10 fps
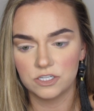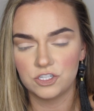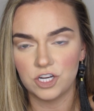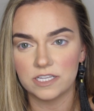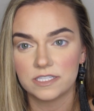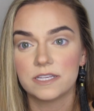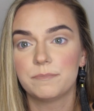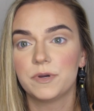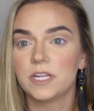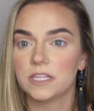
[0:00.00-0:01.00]
just
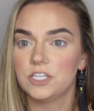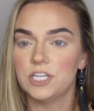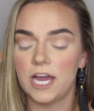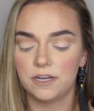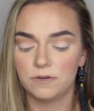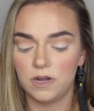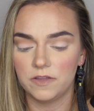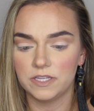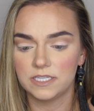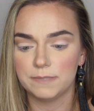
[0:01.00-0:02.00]
putting the shadow
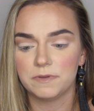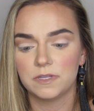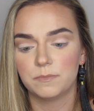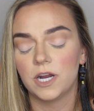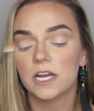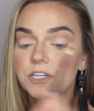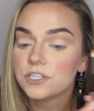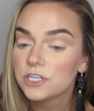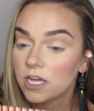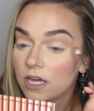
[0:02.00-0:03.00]
on the tip of the
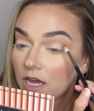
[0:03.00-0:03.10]
brush,